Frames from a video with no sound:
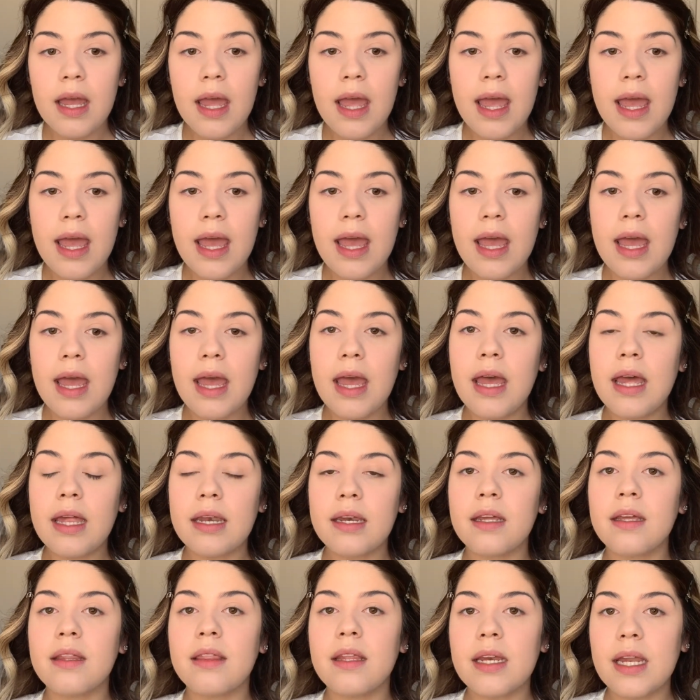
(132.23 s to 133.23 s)

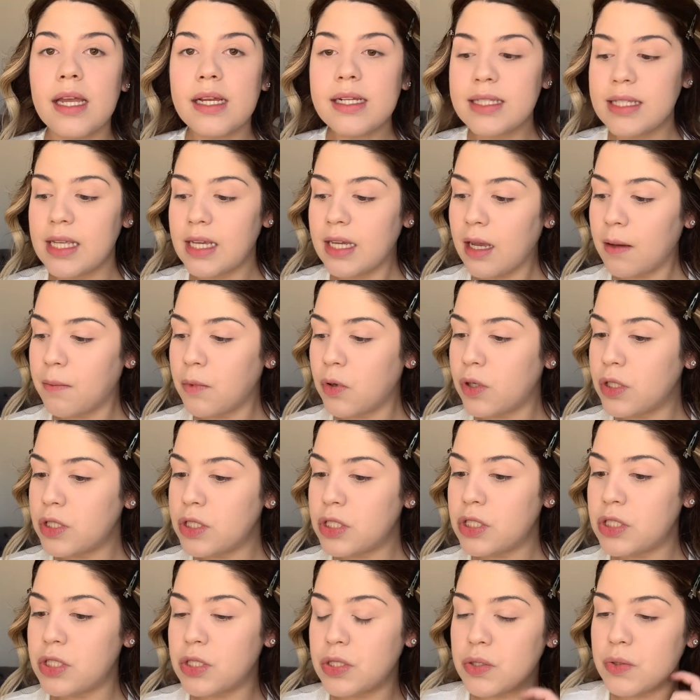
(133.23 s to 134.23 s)
And the next thing I'm going
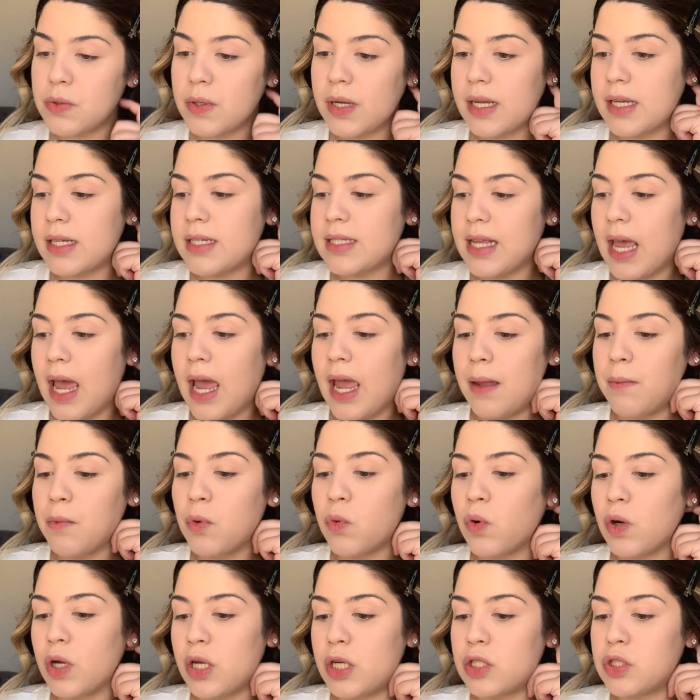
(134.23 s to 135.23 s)
to do is I'm
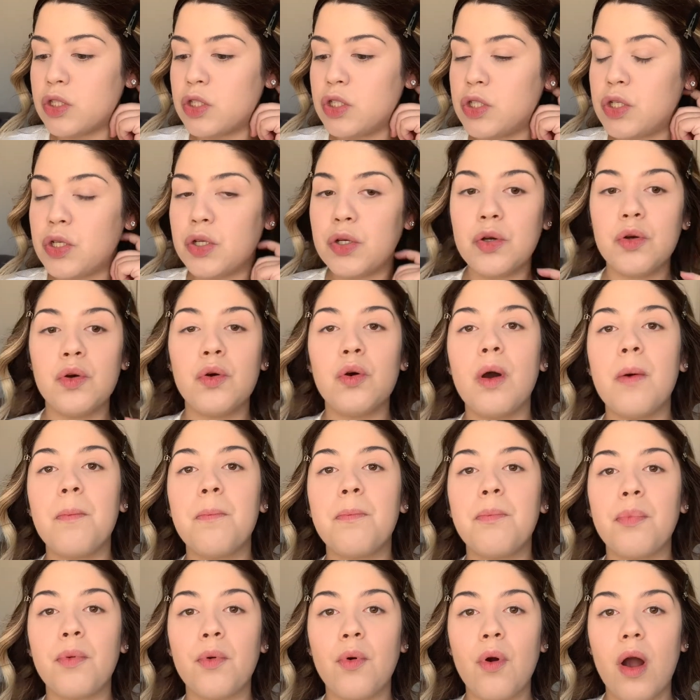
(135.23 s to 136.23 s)
going to
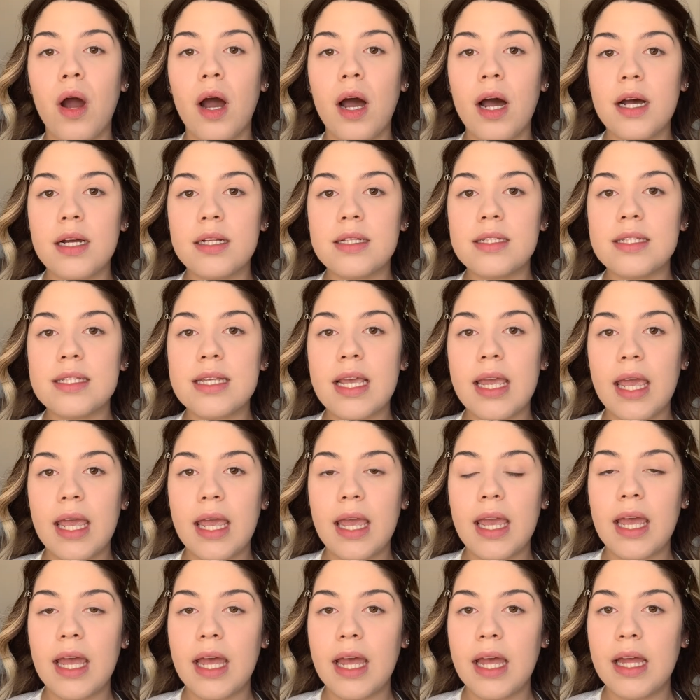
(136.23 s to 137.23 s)
bronze
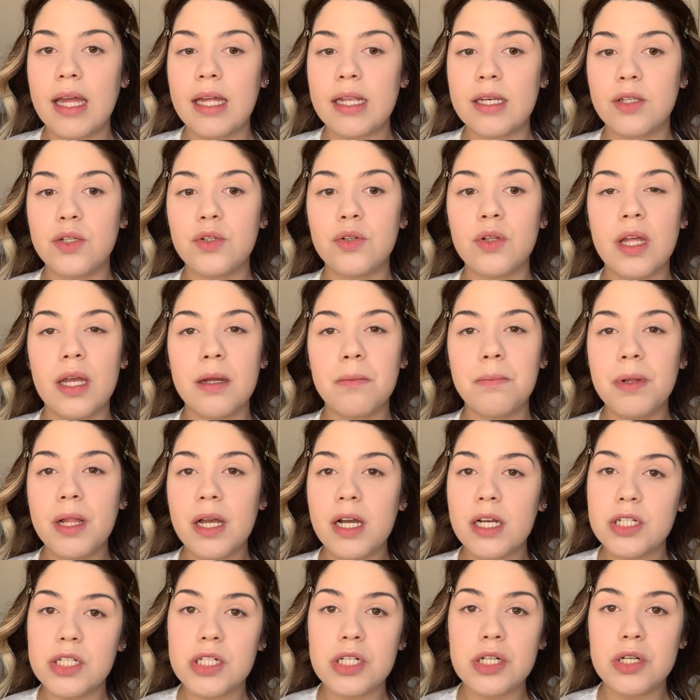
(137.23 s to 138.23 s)
and do like
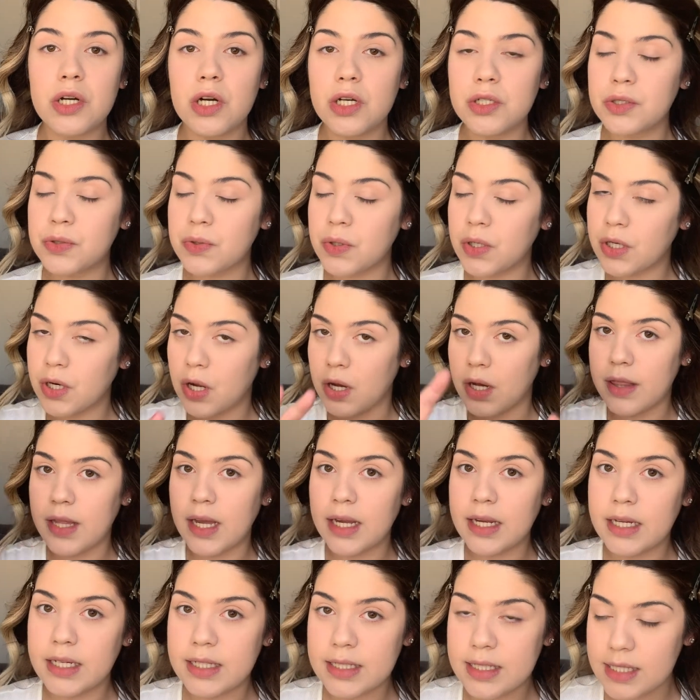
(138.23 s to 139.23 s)
blush and contour and all
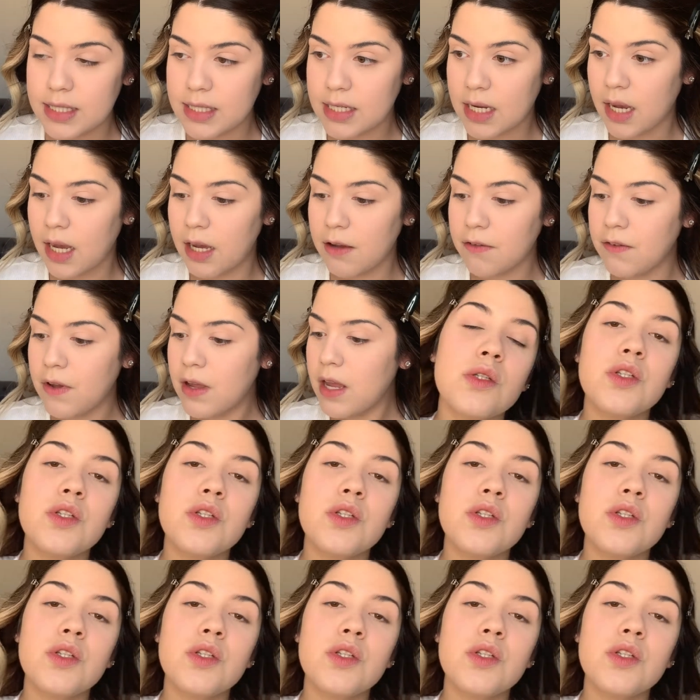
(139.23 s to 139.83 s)
that good stuff.